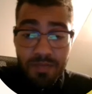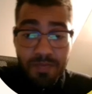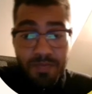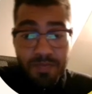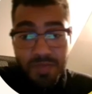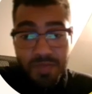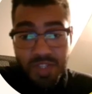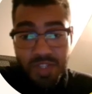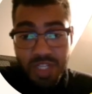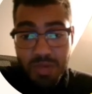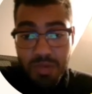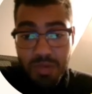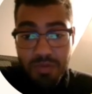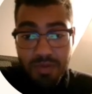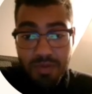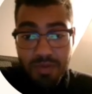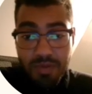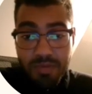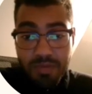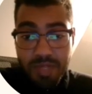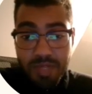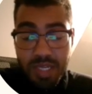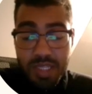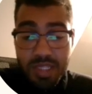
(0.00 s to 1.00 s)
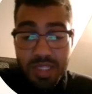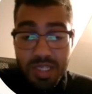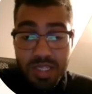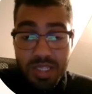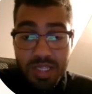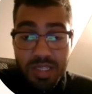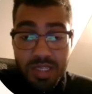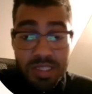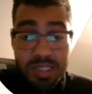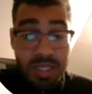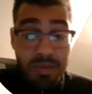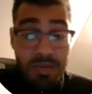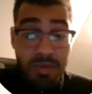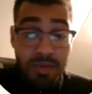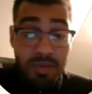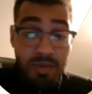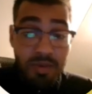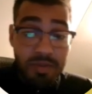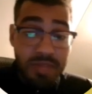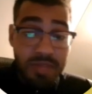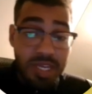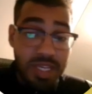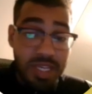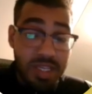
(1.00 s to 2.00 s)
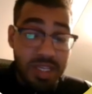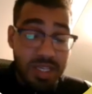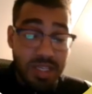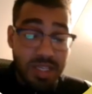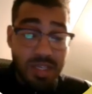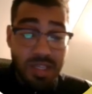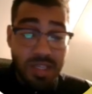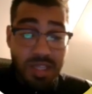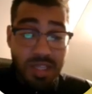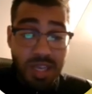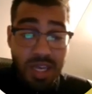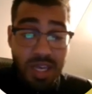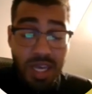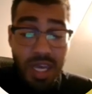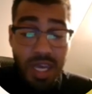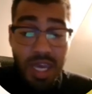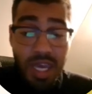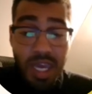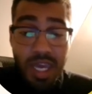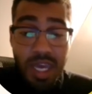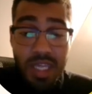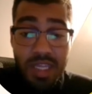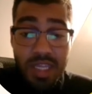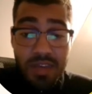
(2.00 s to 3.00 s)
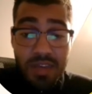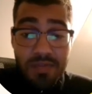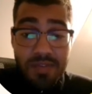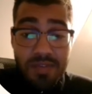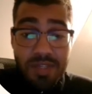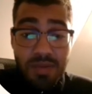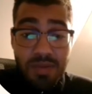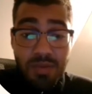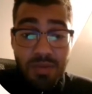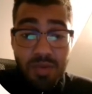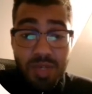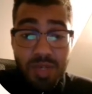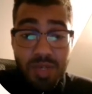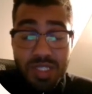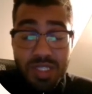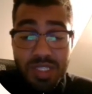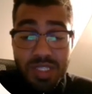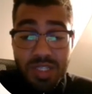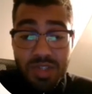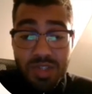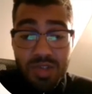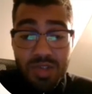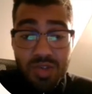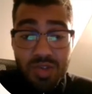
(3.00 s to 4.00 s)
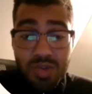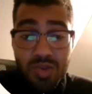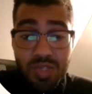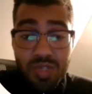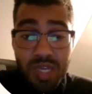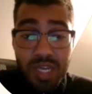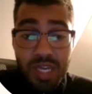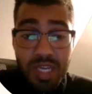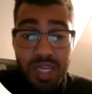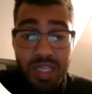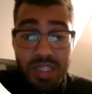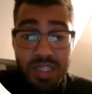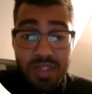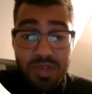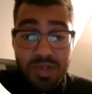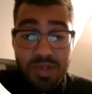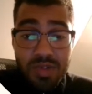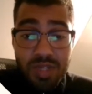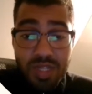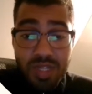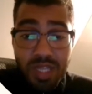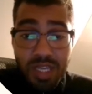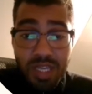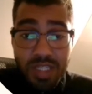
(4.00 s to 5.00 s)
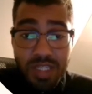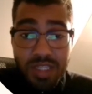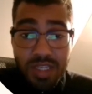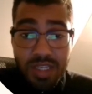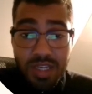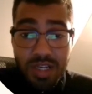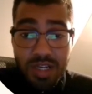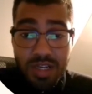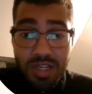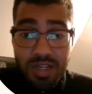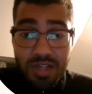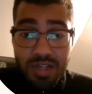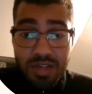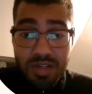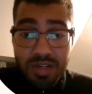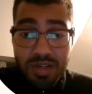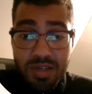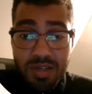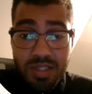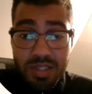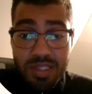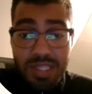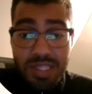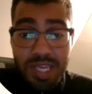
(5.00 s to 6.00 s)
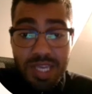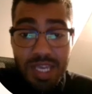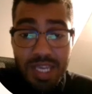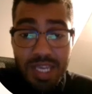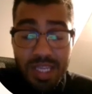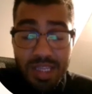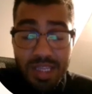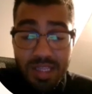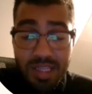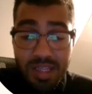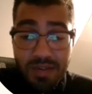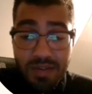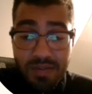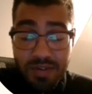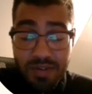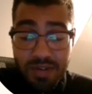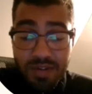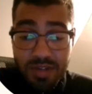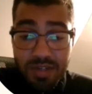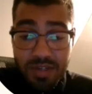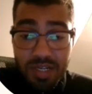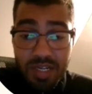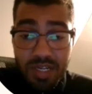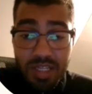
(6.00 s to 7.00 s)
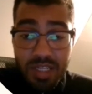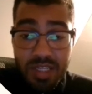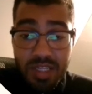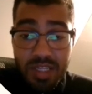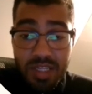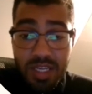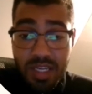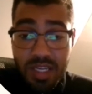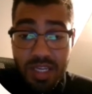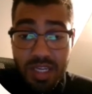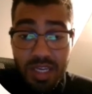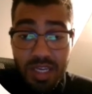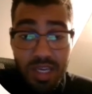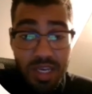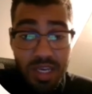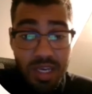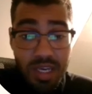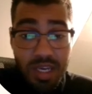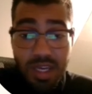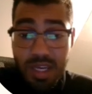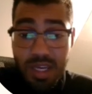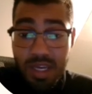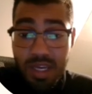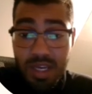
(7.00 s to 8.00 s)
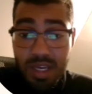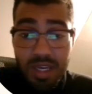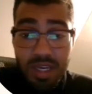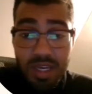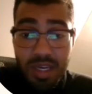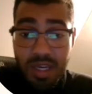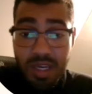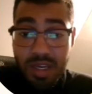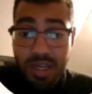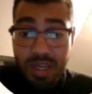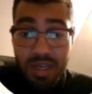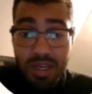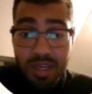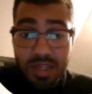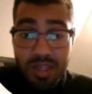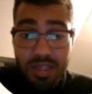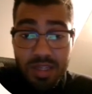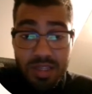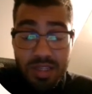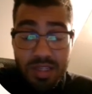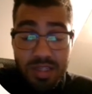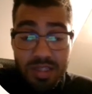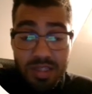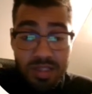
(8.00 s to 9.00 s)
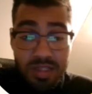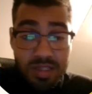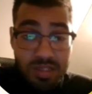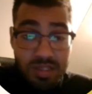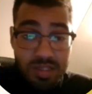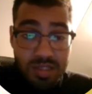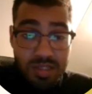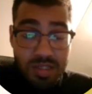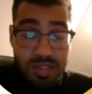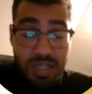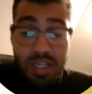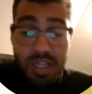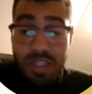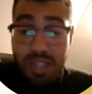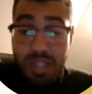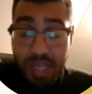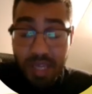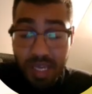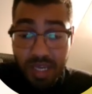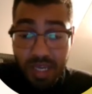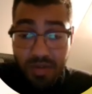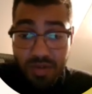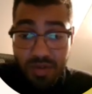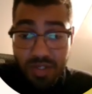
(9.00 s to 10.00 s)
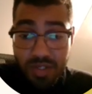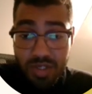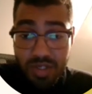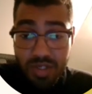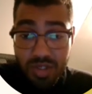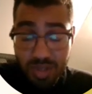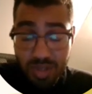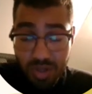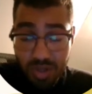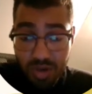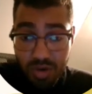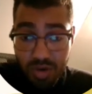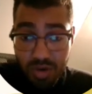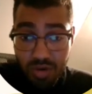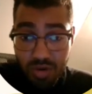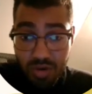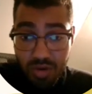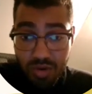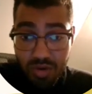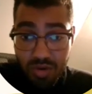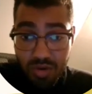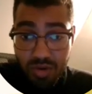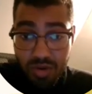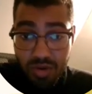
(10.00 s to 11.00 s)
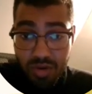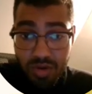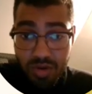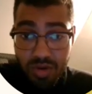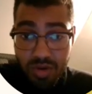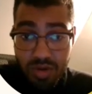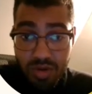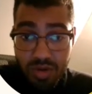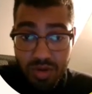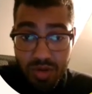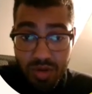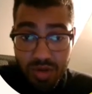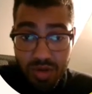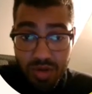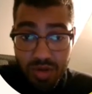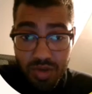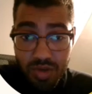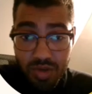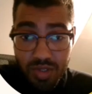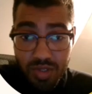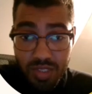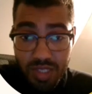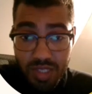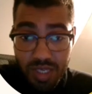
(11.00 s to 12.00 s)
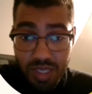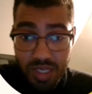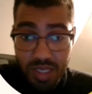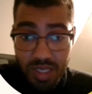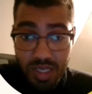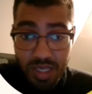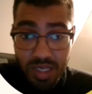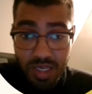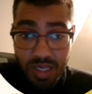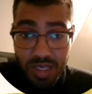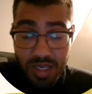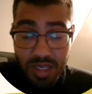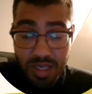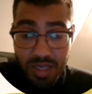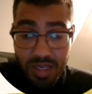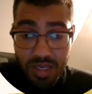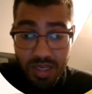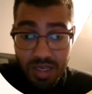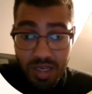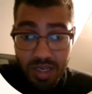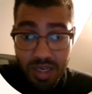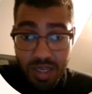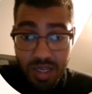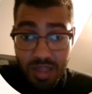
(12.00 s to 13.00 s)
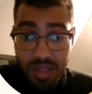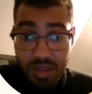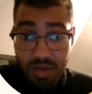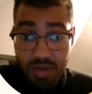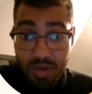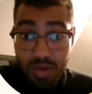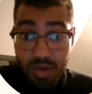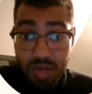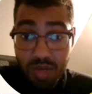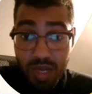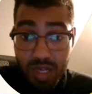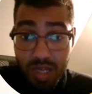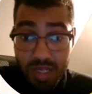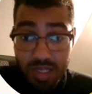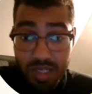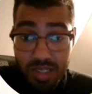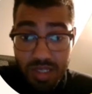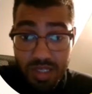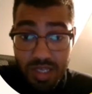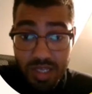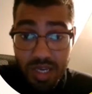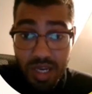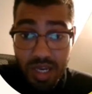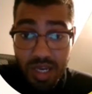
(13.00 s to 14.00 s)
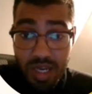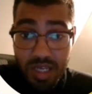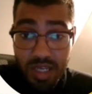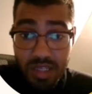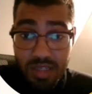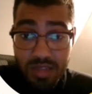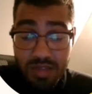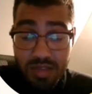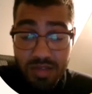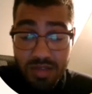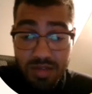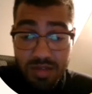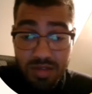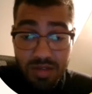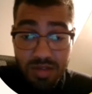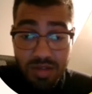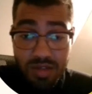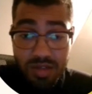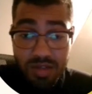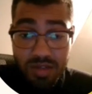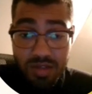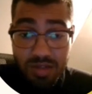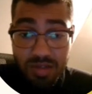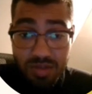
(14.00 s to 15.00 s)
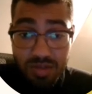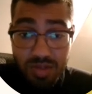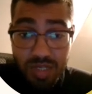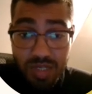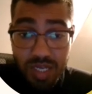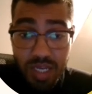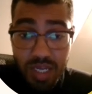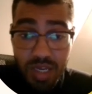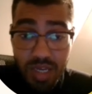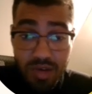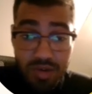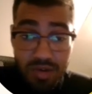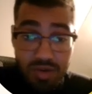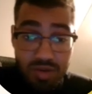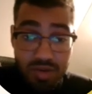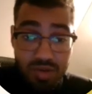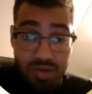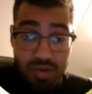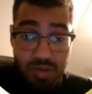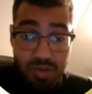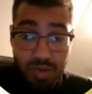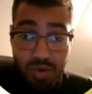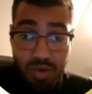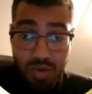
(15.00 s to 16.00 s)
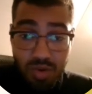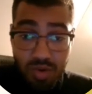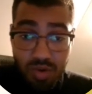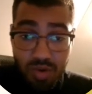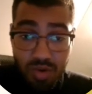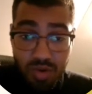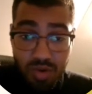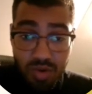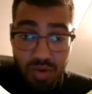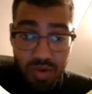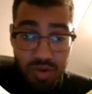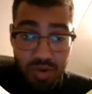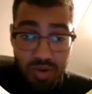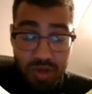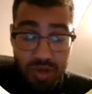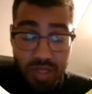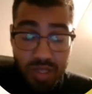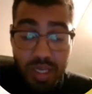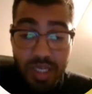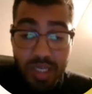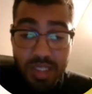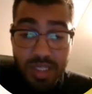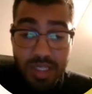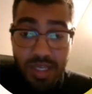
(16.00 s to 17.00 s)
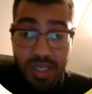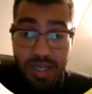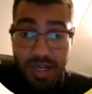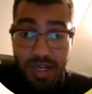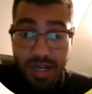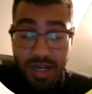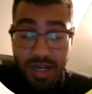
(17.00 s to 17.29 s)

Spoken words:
Some of them they did and some of them they didn't. And if someone said 2 days to the next year, they never and they didn't learn that language. So you see, and you can decide learn today or tomorrow or next year.